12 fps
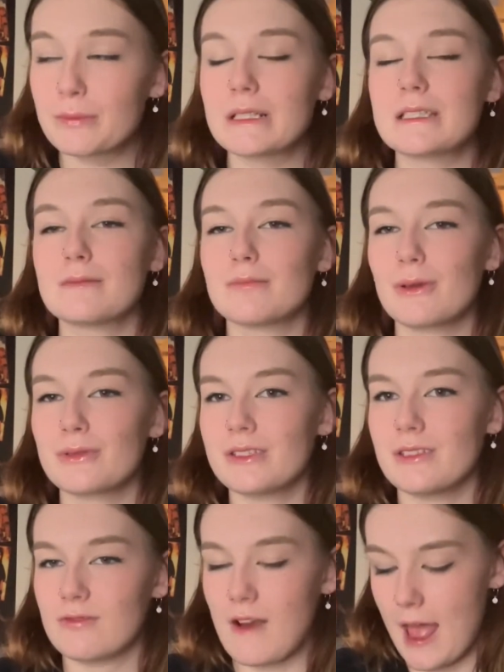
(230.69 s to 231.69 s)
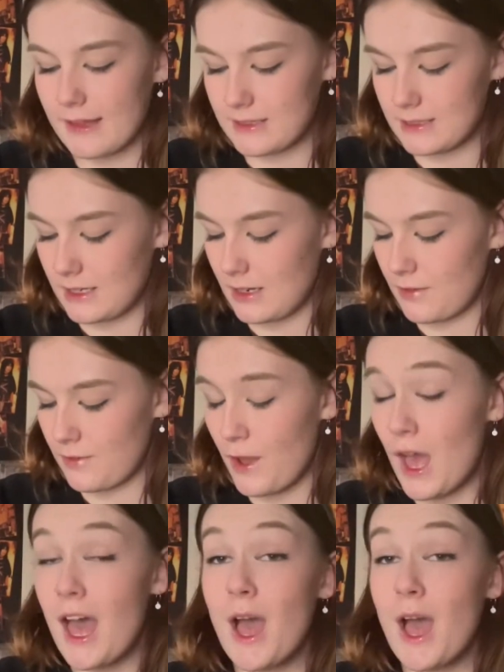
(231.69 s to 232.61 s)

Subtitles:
but it's mostly rat stuff.